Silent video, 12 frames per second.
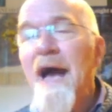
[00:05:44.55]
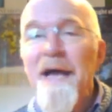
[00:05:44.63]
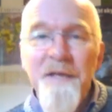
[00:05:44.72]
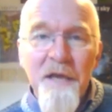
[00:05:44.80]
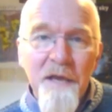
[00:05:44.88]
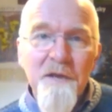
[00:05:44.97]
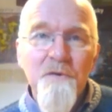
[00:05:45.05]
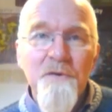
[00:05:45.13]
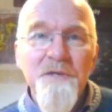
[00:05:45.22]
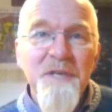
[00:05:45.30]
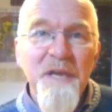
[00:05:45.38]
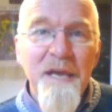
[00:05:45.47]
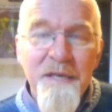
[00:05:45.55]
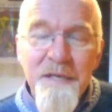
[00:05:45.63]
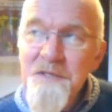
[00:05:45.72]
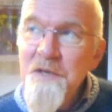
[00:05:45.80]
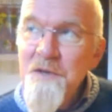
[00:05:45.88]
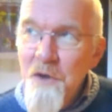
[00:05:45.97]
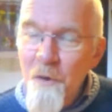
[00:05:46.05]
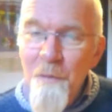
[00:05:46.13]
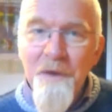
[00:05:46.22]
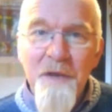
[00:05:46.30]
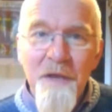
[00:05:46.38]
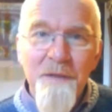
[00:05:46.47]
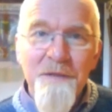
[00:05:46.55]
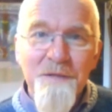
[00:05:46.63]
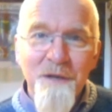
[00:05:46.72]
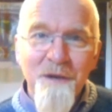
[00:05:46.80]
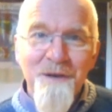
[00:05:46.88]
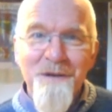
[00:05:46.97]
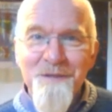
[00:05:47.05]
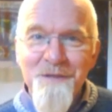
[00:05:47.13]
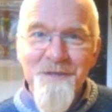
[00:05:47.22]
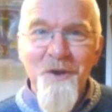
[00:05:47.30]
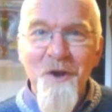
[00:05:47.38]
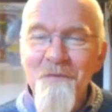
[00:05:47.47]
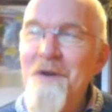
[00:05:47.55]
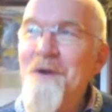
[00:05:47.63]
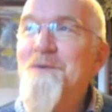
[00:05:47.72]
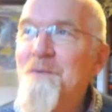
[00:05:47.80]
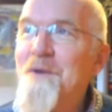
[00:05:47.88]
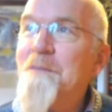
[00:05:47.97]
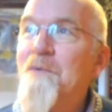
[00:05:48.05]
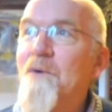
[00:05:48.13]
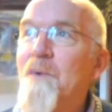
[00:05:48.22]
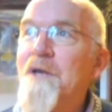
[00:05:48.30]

And Icarus is common in the charts on those people.